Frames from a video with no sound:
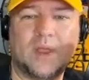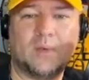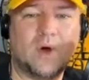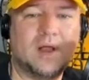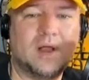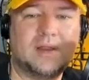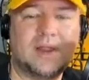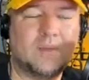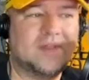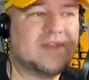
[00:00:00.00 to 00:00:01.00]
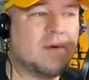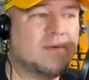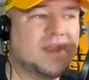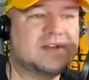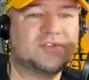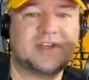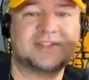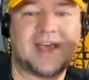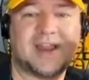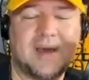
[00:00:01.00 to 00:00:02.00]
week yep. one, and then he went down with an injury.
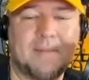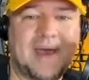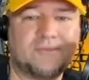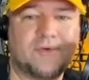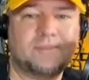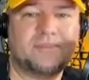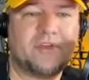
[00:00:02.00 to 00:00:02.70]
He's got to come back from